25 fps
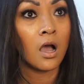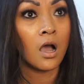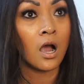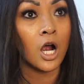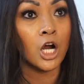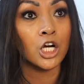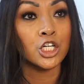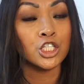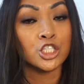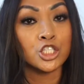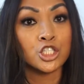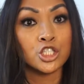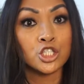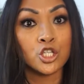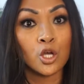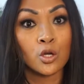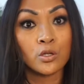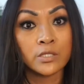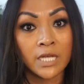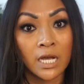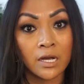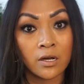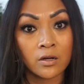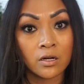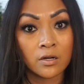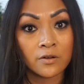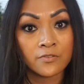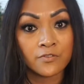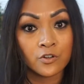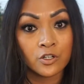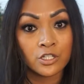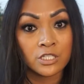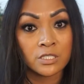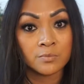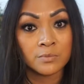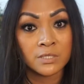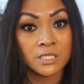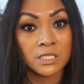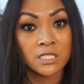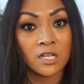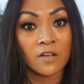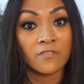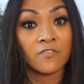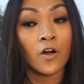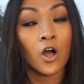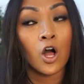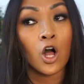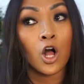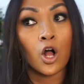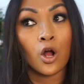are sold out of Christmas
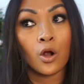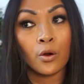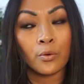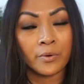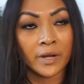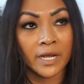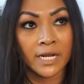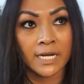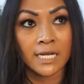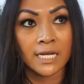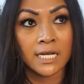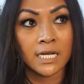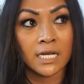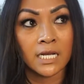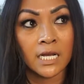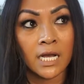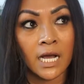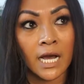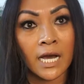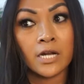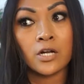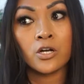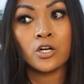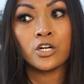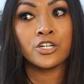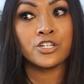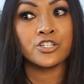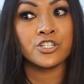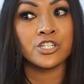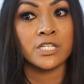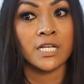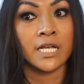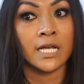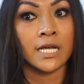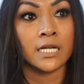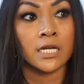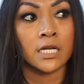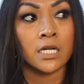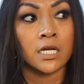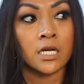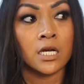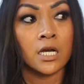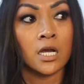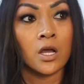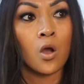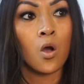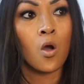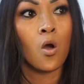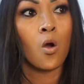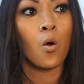stuff already. I don't understand
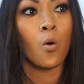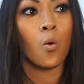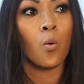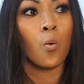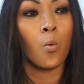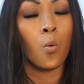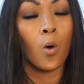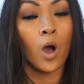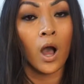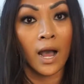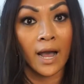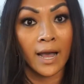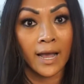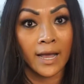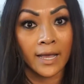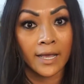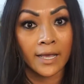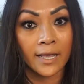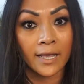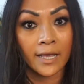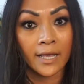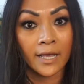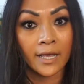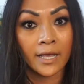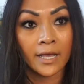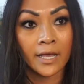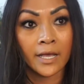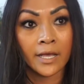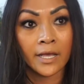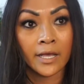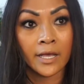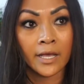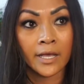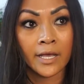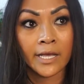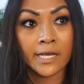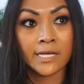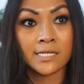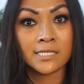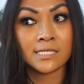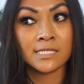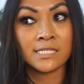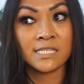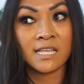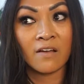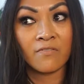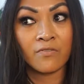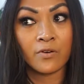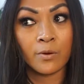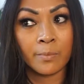why. It's
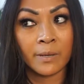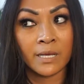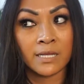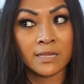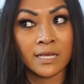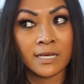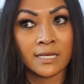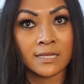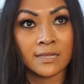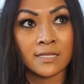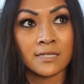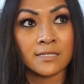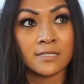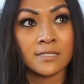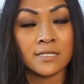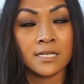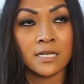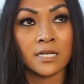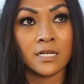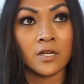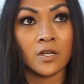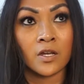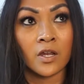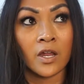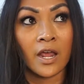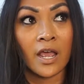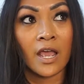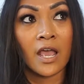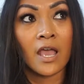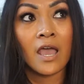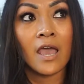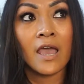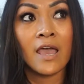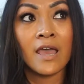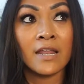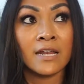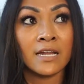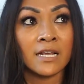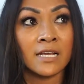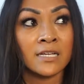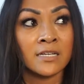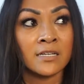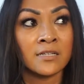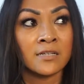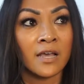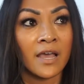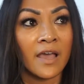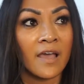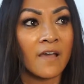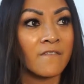never been like this in
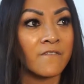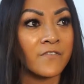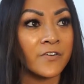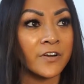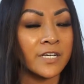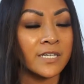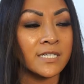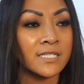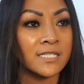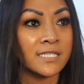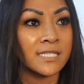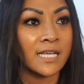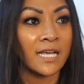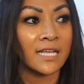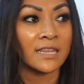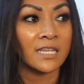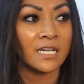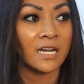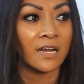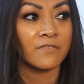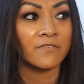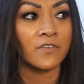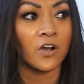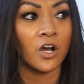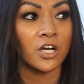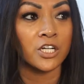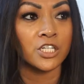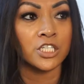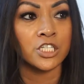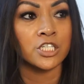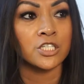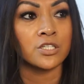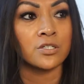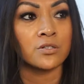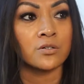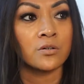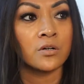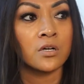every state that I've gone to.